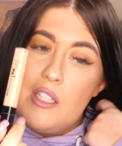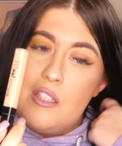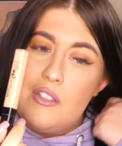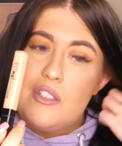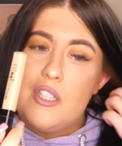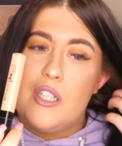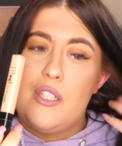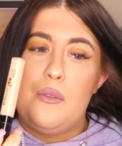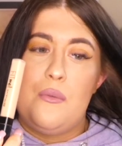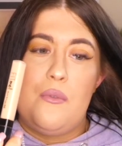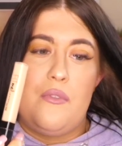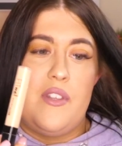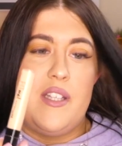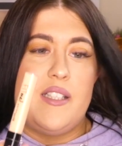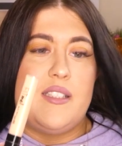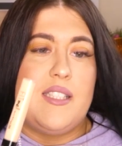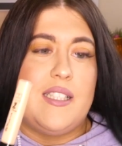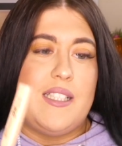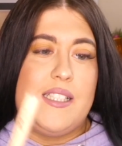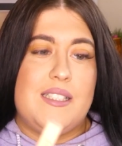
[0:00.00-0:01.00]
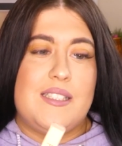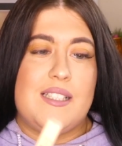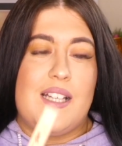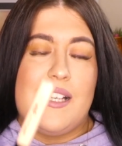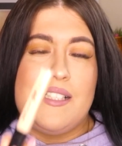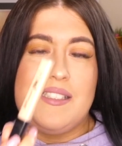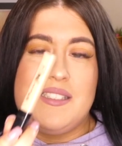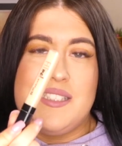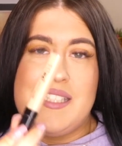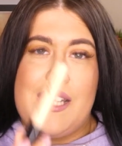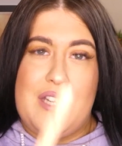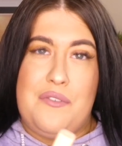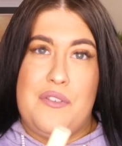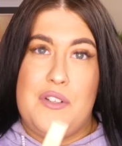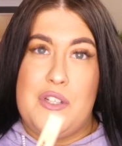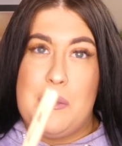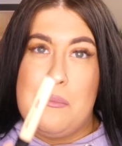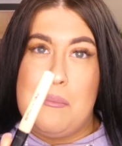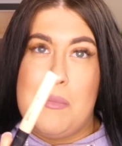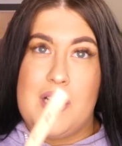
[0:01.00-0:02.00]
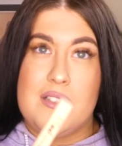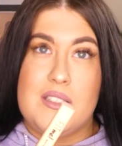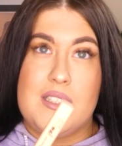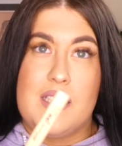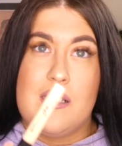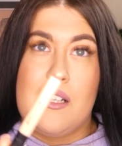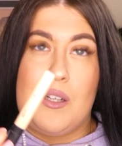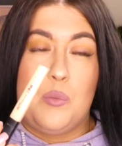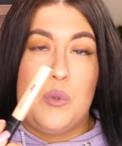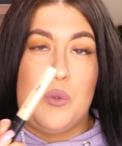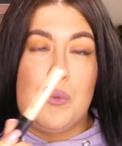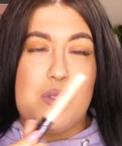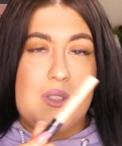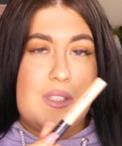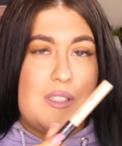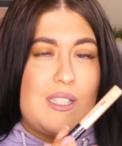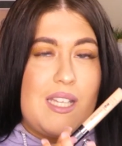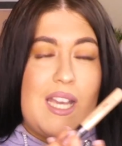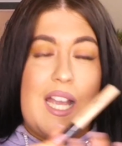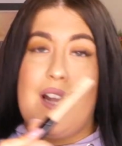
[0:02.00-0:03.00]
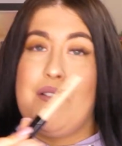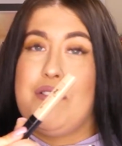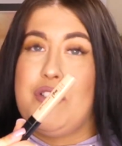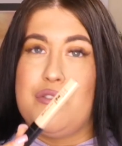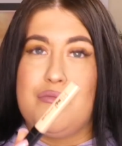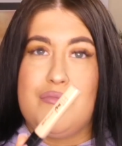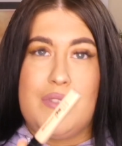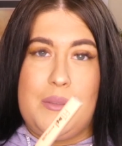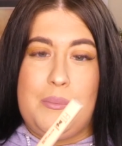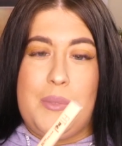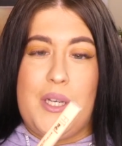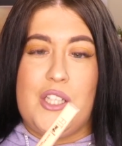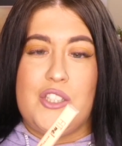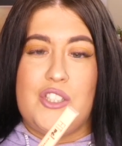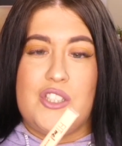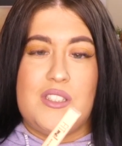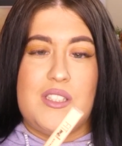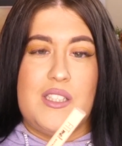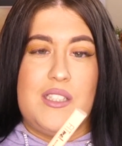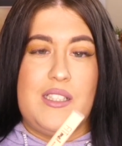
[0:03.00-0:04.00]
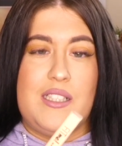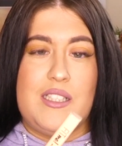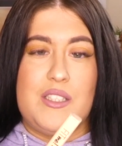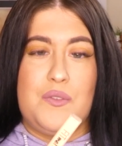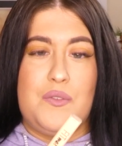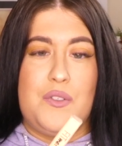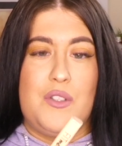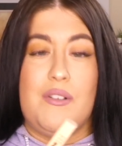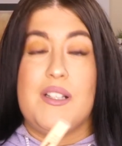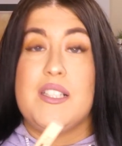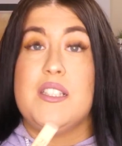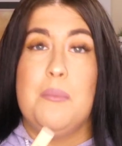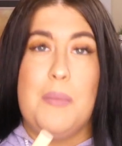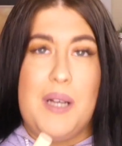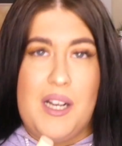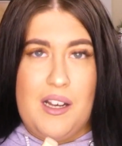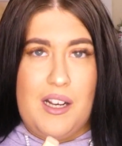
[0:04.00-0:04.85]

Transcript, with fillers: So this is a definite must, and I will carry on repurchasing this for the rest of my